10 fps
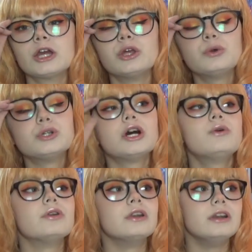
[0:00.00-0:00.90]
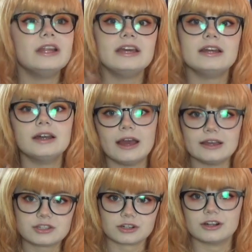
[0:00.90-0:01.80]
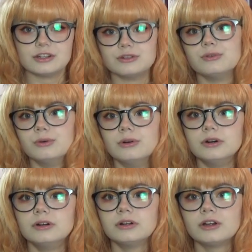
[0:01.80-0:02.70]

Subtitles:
you don't need a certain tool.